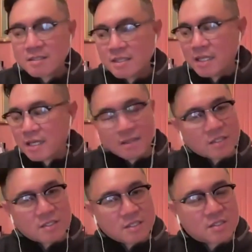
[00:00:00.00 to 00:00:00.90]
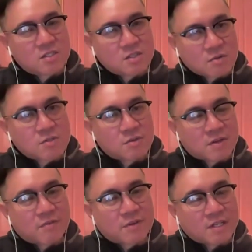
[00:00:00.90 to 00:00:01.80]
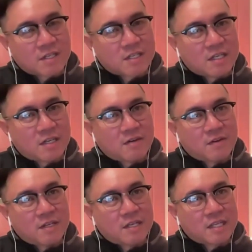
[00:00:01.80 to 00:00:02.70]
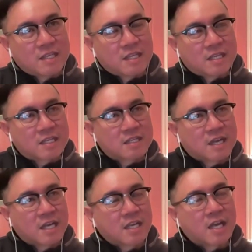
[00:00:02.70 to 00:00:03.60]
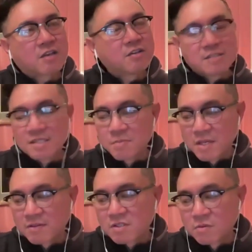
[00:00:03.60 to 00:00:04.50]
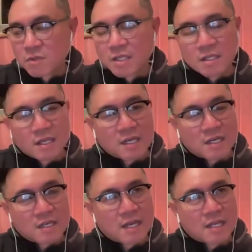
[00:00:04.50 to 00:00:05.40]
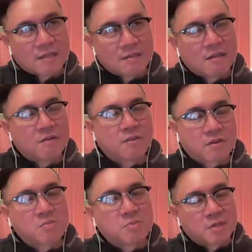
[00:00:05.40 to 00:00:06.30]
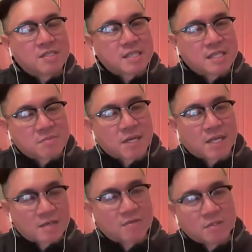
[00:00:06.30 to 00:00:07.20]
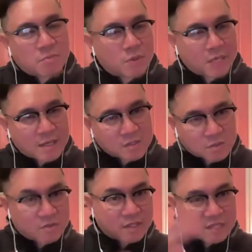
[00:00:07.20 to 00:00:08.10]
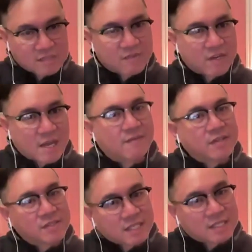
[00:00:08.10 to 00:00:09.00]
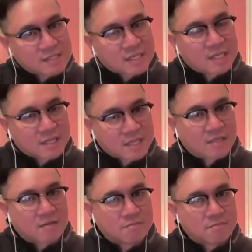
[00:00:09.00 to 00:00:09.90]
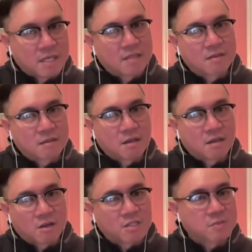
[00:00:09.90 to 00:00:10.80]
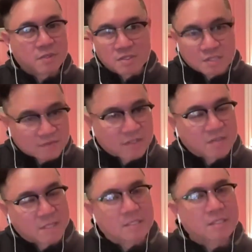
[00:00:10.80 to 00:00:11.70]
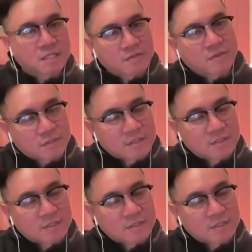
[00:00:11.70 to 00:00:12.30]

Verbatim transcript: yeah it, it's so so different you know and i think I, I couldn't speak to what i you know their experience is but i can only point out sort of like these very obvious things that i think make our experiences fundamentally different